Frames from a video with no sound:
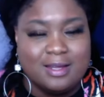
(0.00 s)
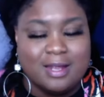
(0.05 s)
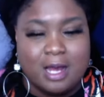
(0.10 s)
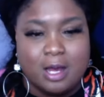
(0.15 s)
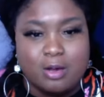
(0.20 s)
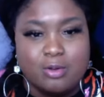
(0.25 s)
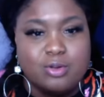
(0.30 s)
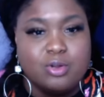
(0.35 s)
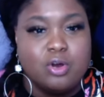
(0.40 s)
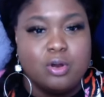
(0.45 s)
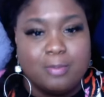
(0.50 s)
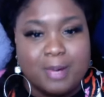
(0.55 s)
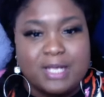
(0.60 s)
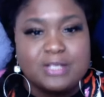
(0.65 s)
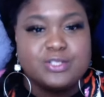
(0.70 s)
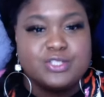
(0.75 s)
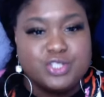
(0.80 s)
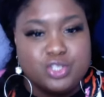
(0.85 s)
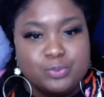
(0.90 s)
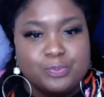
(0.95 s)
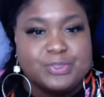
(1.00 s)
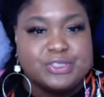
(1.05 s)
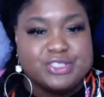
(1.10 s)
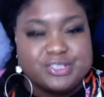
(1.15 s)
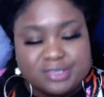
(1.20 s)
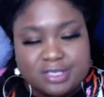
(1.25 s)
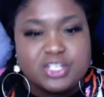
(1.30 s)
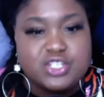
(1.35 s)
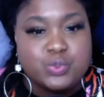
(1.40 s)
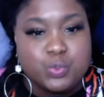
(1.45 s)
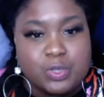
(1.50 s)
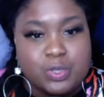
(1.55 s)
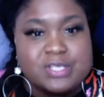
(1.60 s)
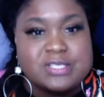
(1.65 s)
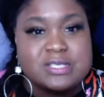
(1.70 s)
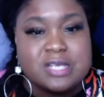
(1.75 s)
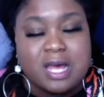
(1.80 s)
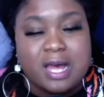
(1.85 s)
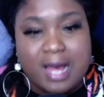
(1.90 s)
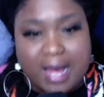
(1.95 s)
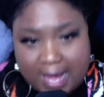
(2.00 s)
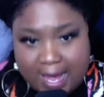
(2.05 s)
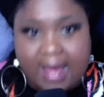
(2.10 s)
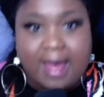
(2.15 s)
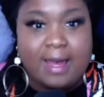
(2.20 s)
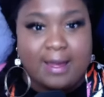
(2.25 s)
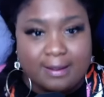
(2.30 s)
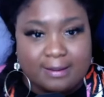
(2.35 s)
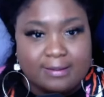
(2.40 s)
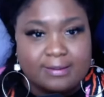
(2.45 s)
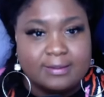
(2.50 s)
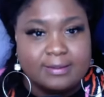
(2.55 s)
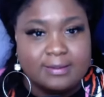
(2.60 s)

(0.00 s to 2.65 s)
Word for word: I don't know about you, but such was I.